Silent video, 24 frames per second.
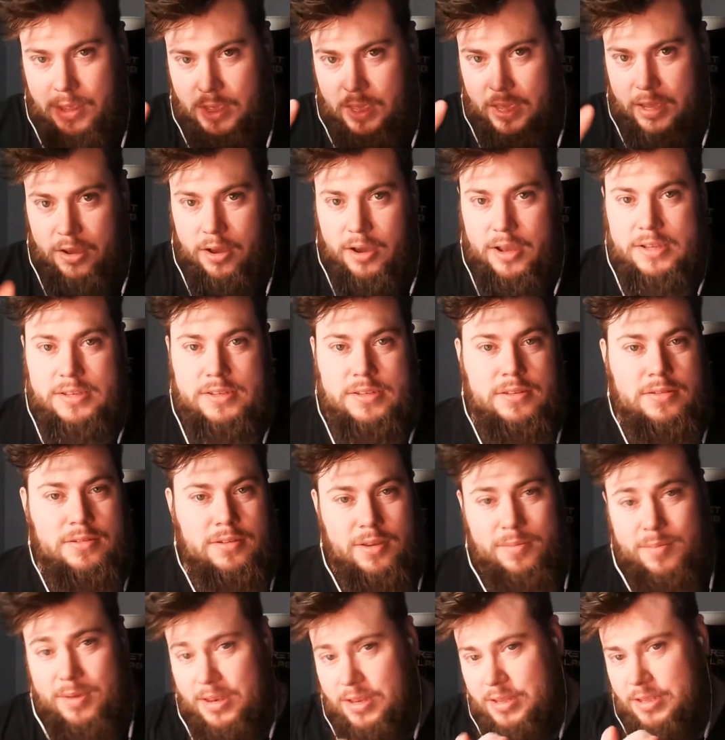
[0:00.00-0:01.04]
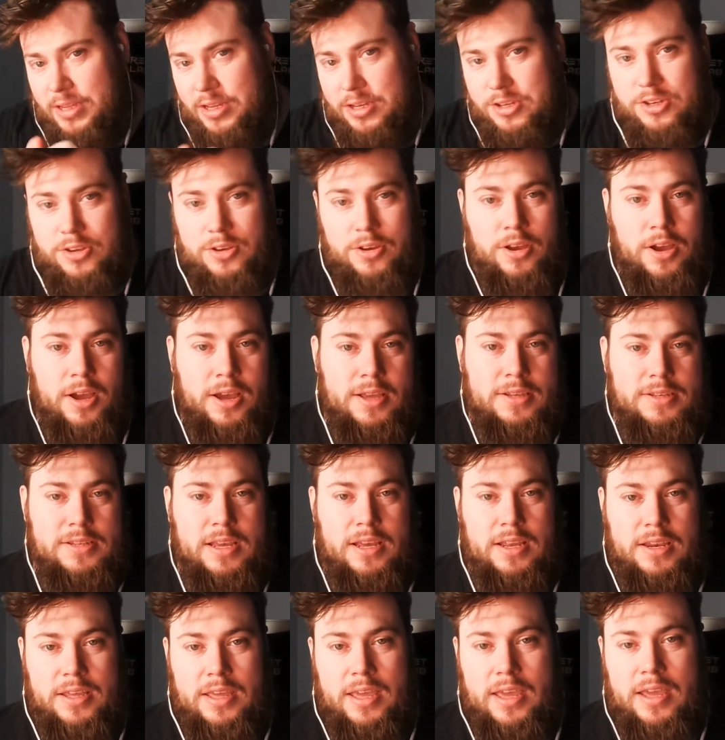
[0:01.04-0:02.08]
Hey guys, I'm here to teach you guys
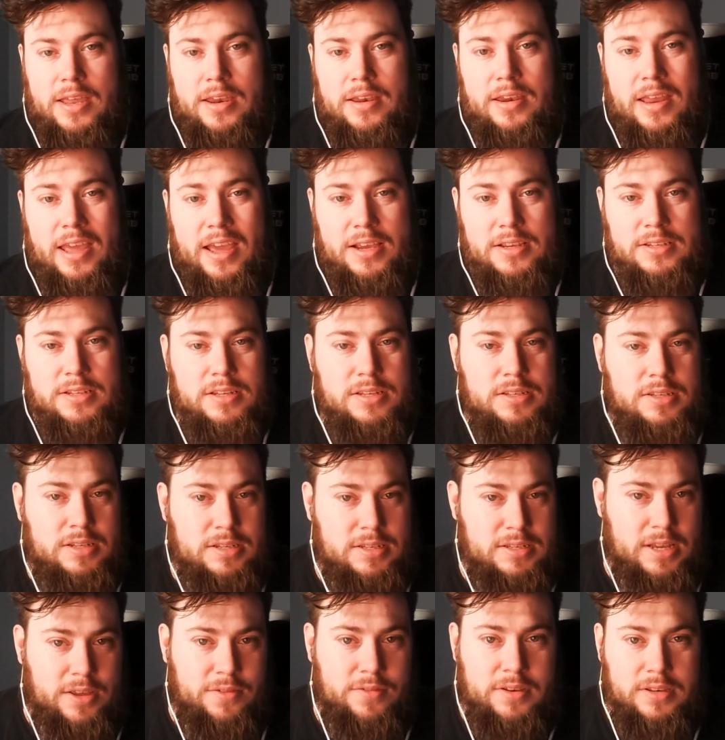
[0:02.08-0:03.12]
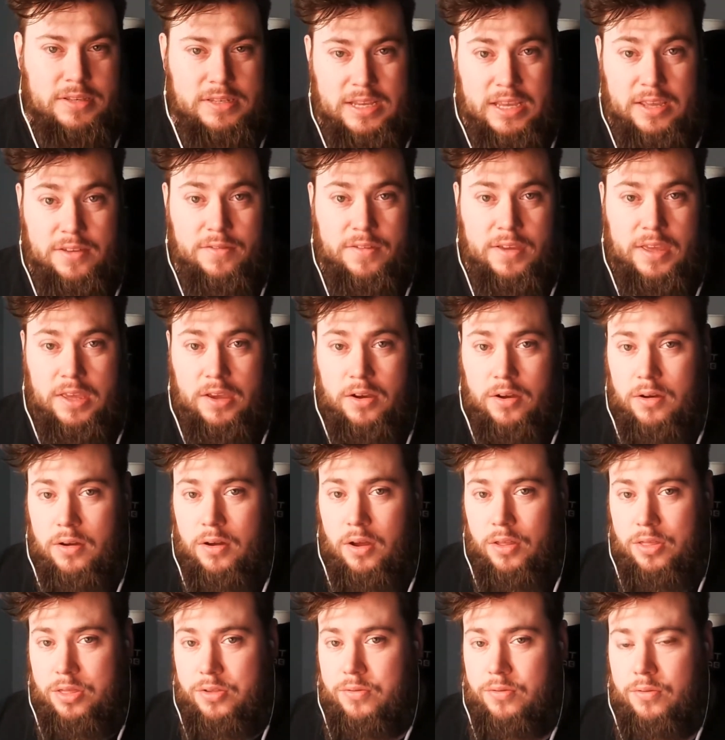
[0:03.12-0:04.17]
how to get access to 7TV
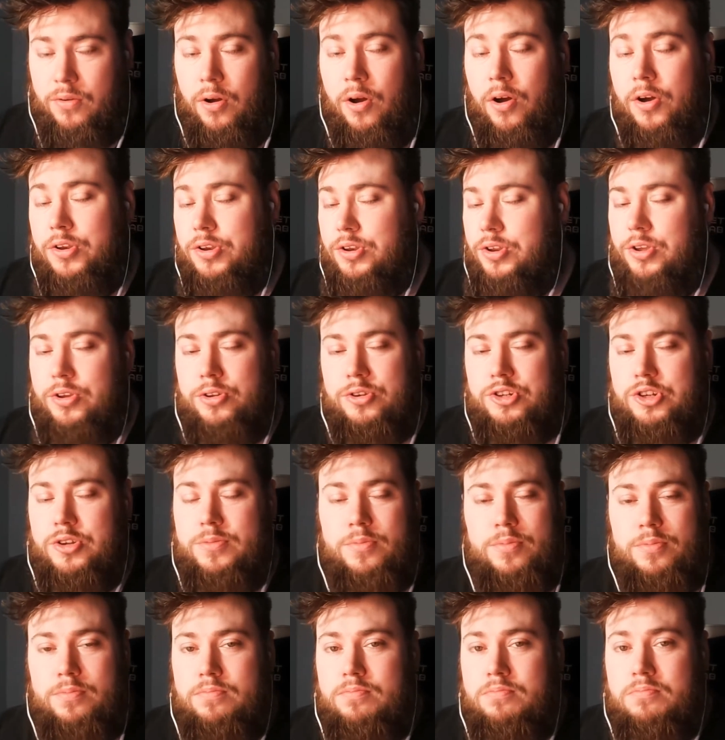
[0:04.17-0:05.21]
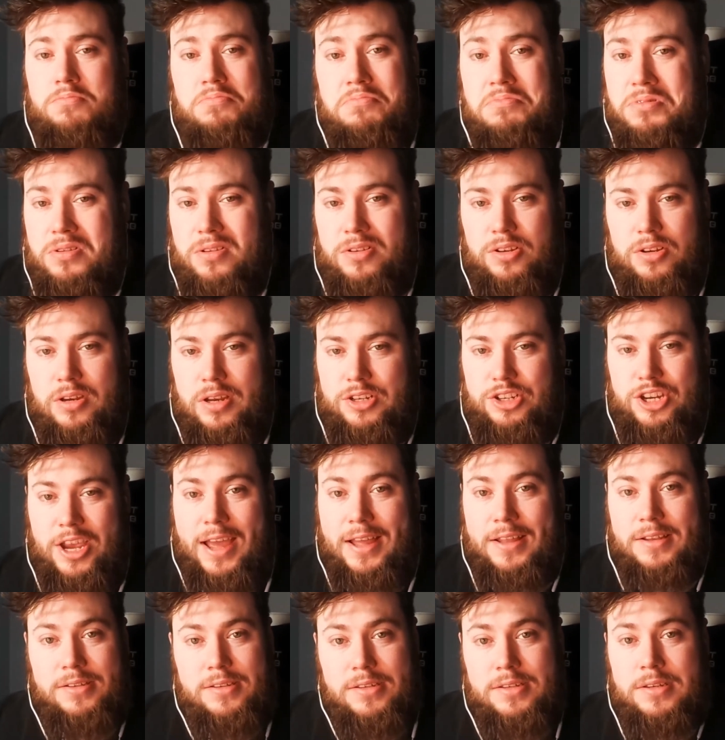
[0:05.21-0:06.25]
on YouTube
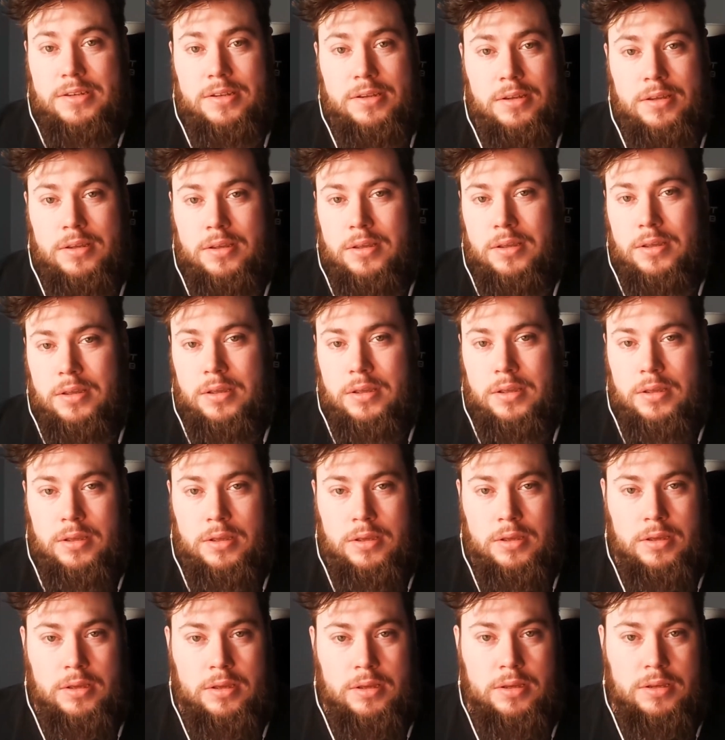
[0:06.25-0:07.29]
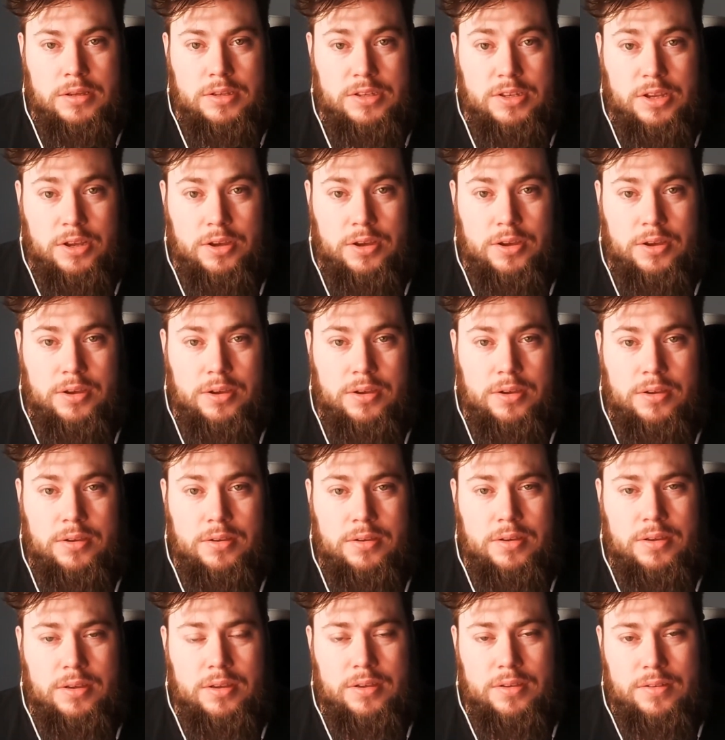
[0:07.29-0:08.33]
chats. So,
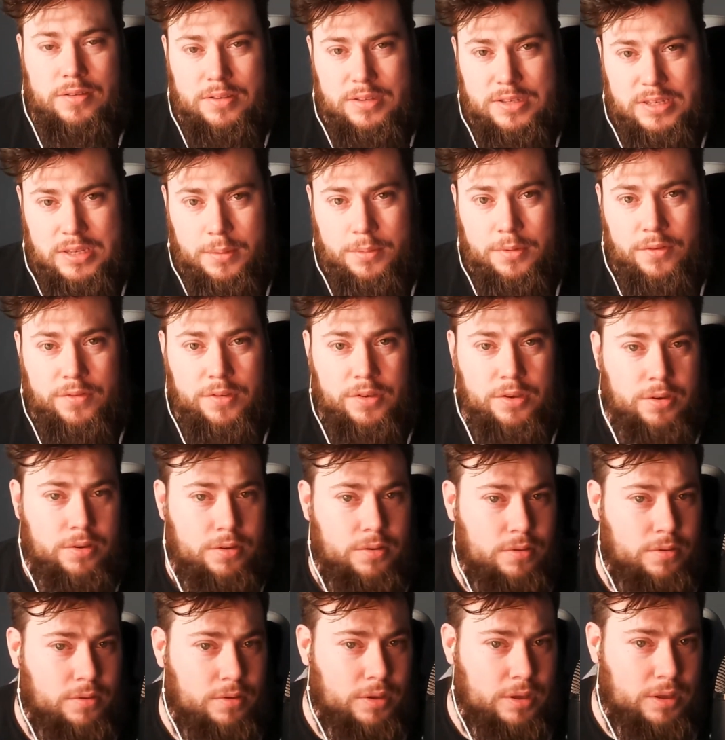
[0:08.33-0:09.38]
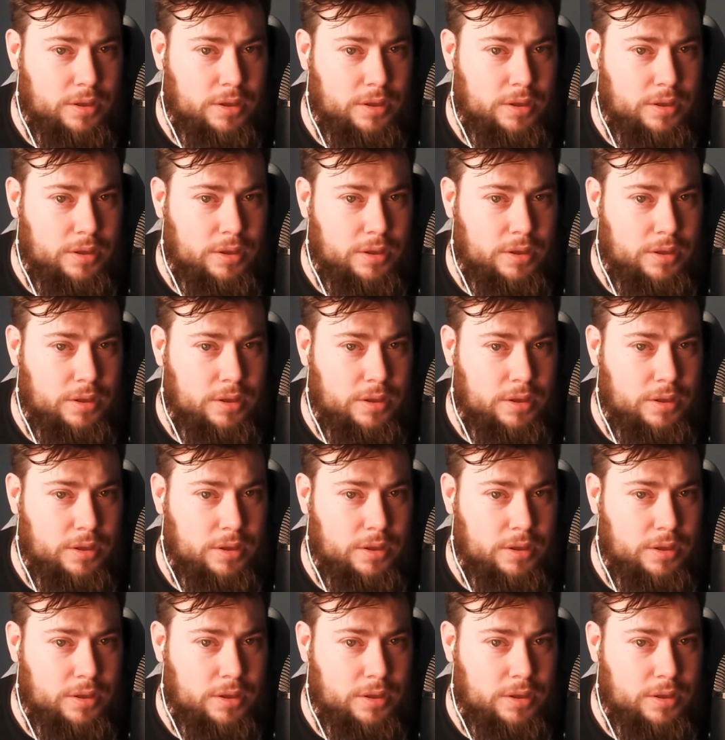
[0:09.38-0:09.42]
some of you